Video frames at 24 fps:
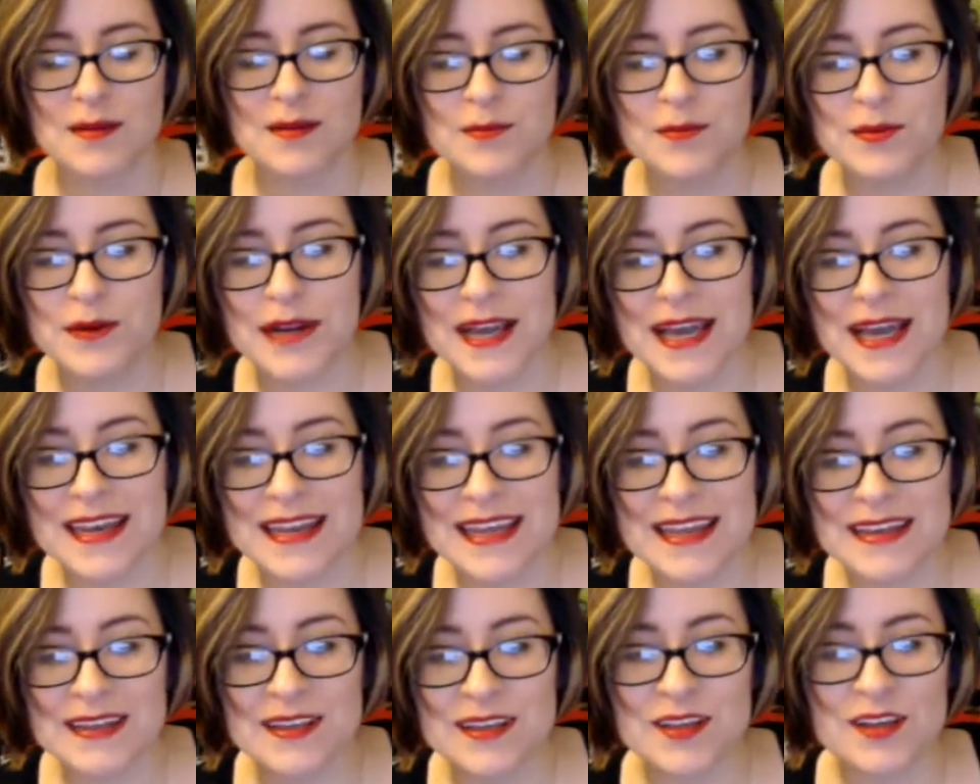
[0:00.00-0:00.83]
Bread
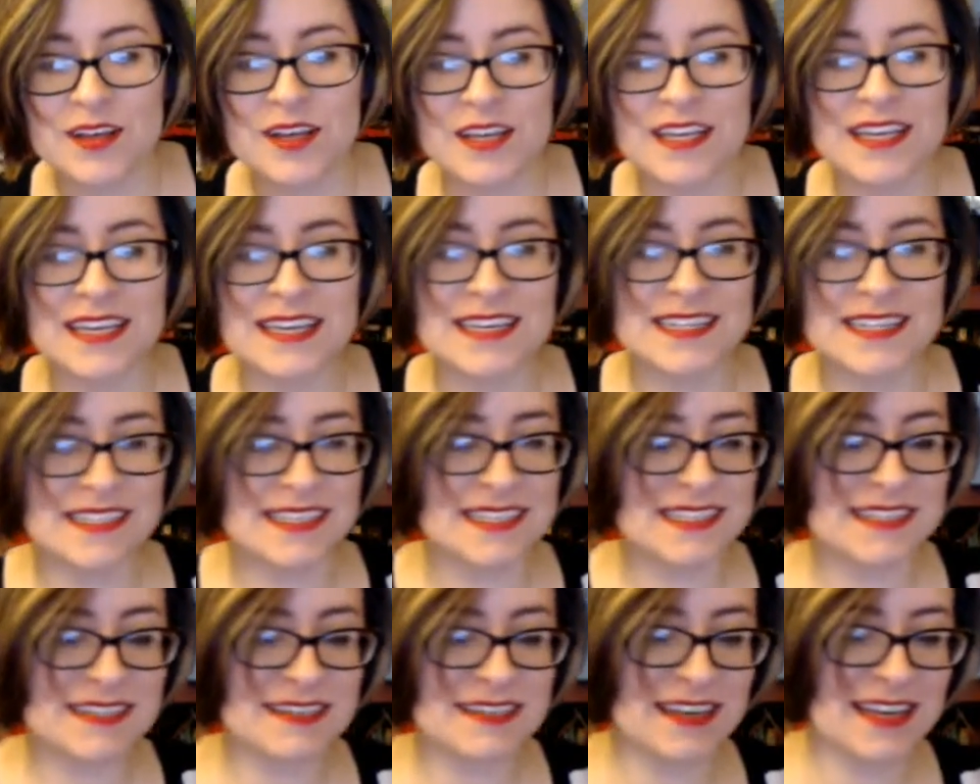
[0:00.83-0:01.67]
and cookies
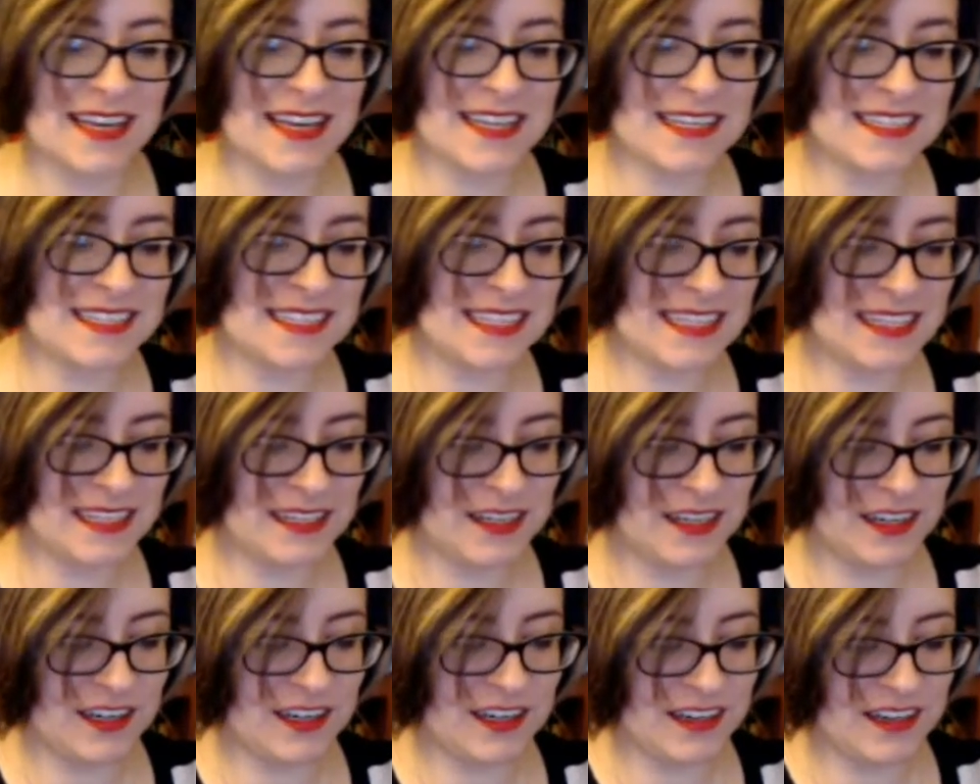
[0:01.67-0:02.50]
is not
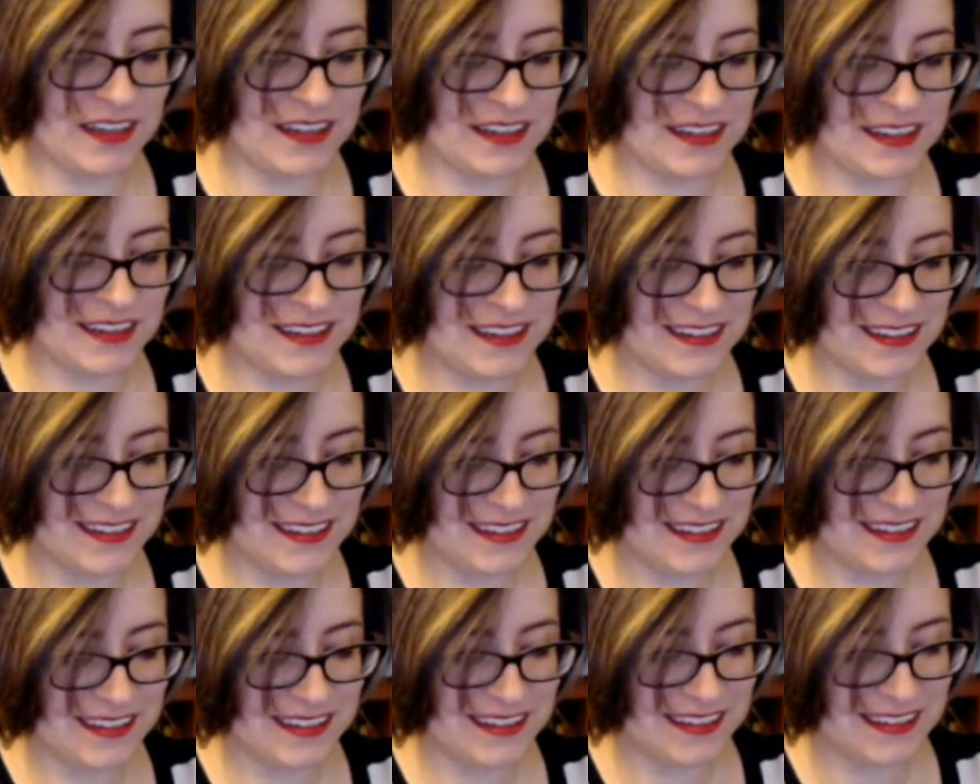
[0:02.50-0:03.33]
dinner.
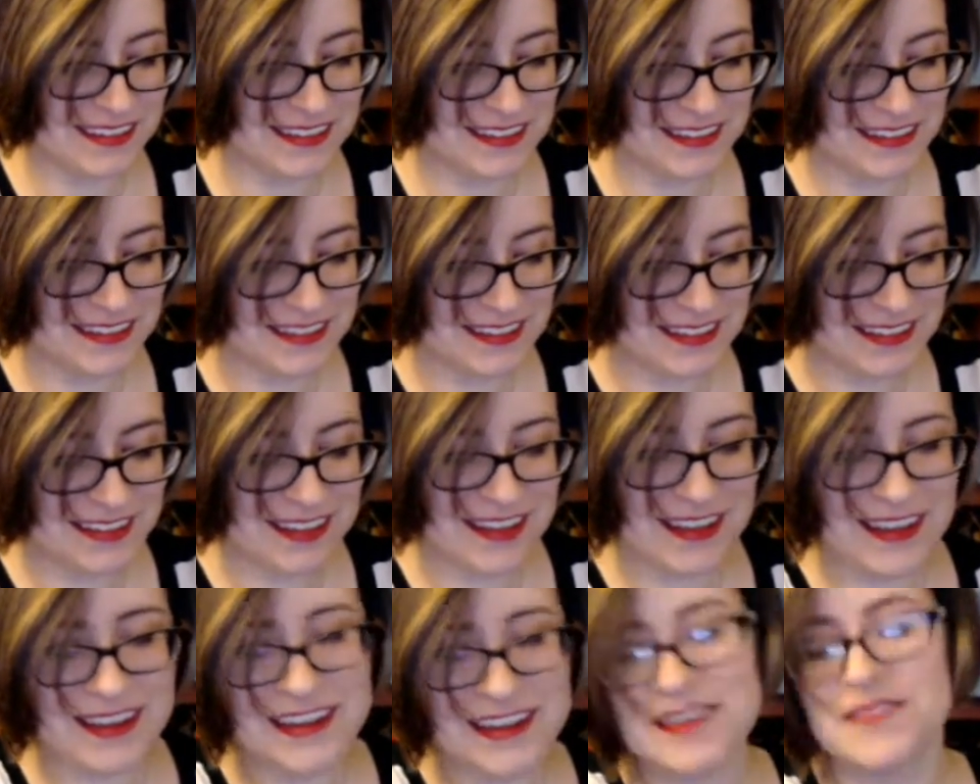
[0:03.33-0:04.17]

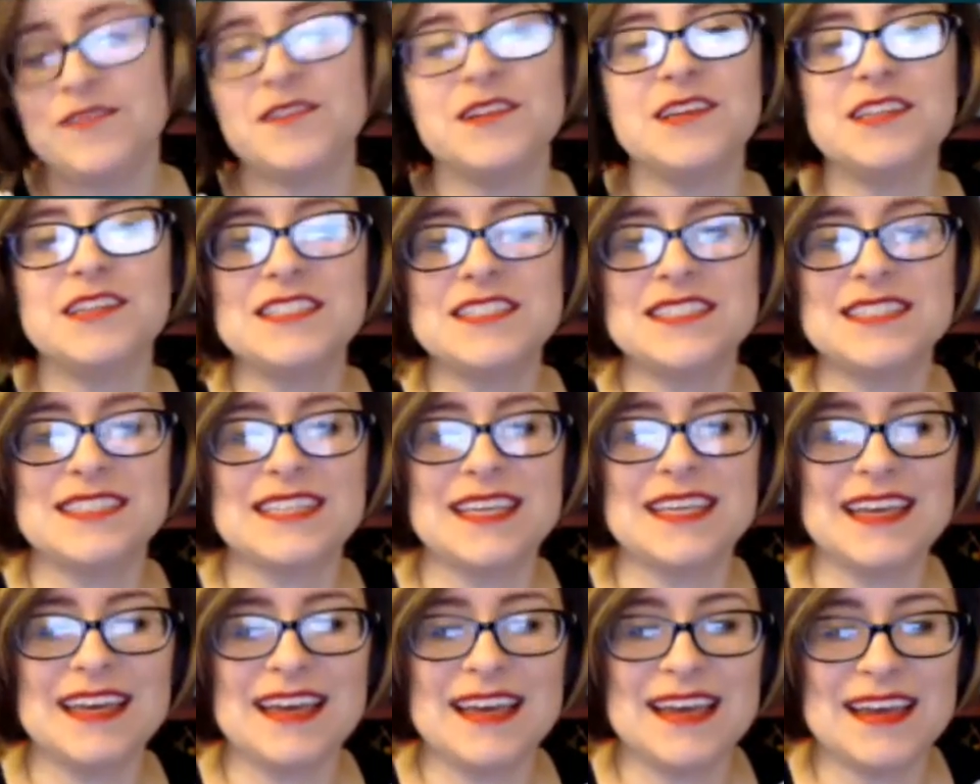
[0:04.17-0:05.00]
Not if you're
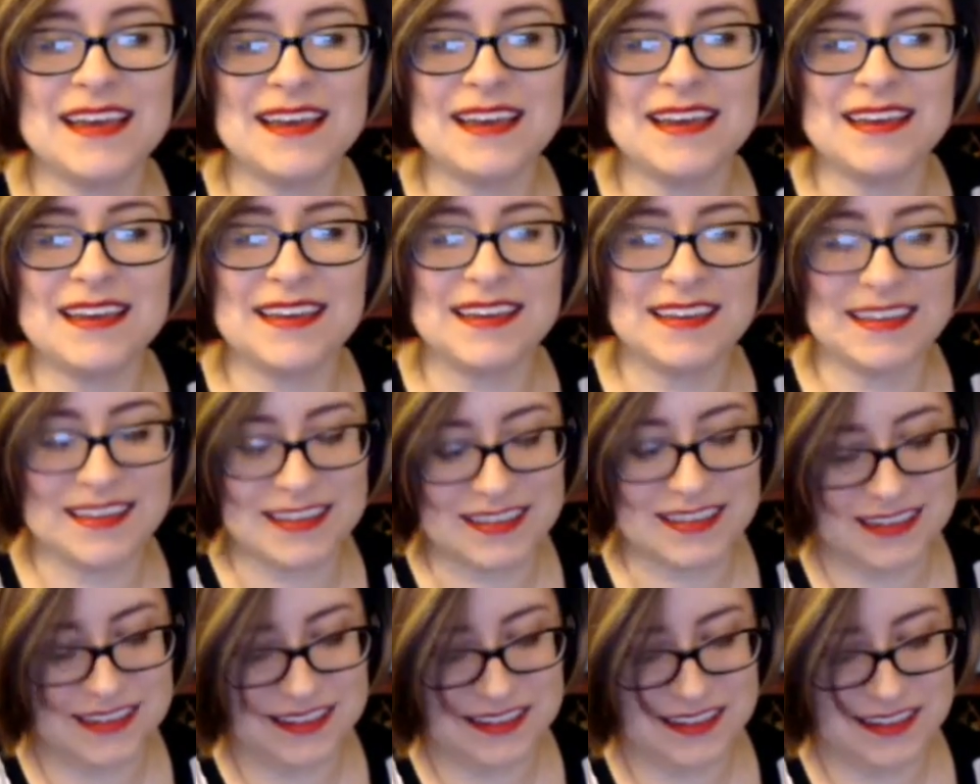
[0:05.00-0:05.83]
sick.
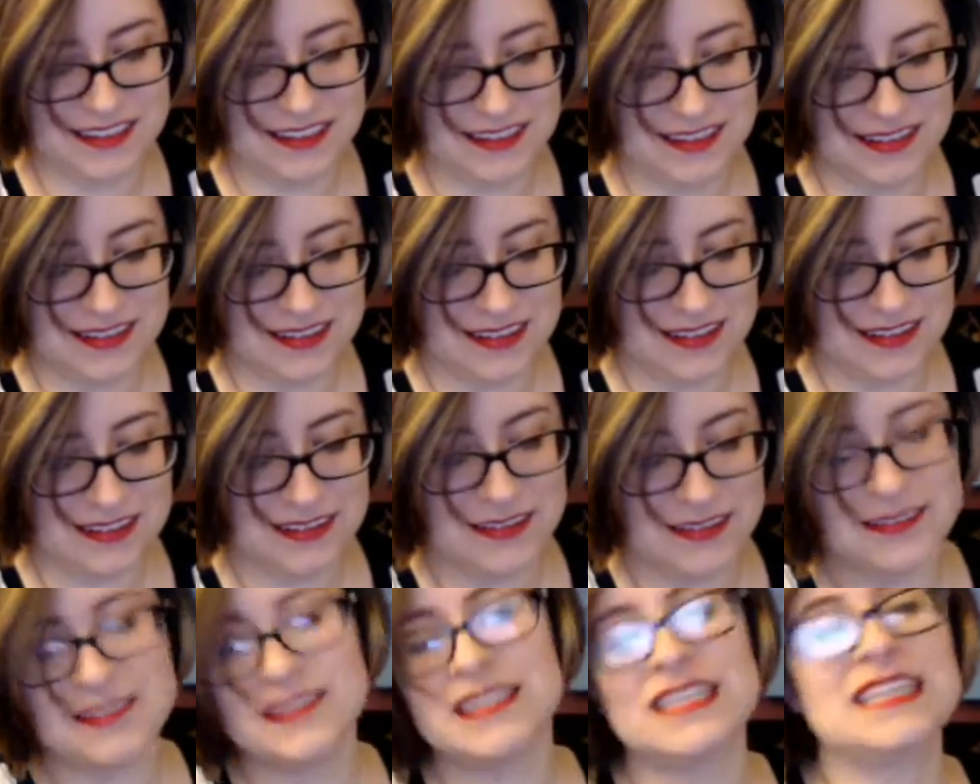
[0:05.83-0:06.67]

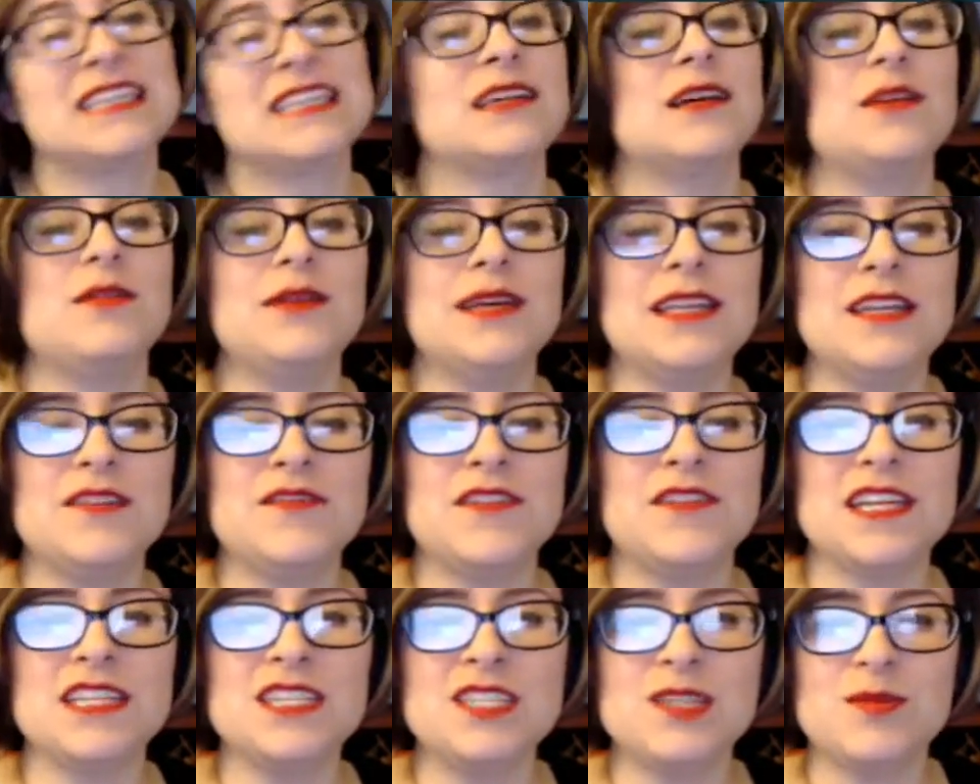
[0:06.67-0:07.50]
Go eat a
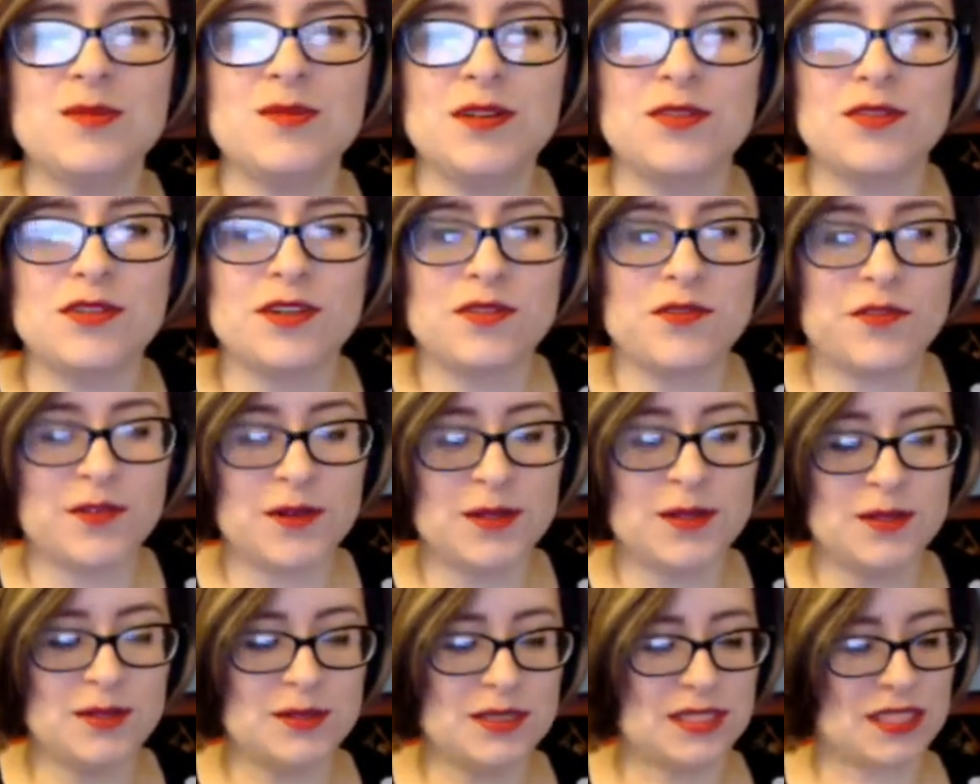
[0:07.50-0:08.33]
vegetable or a
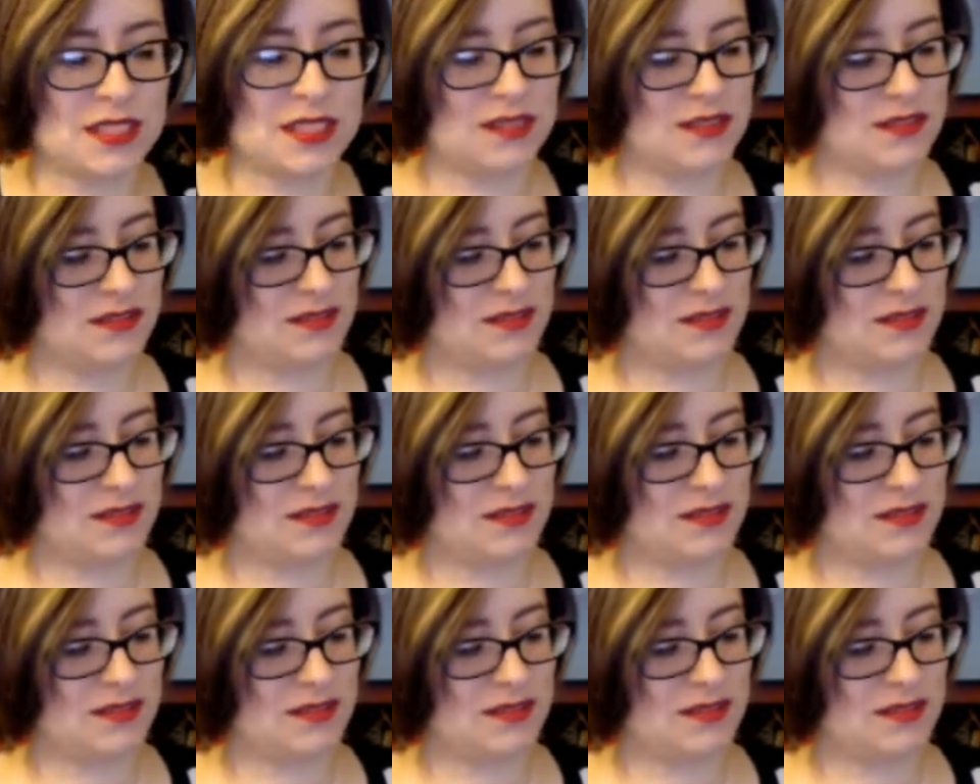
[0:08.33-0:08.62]
fruit.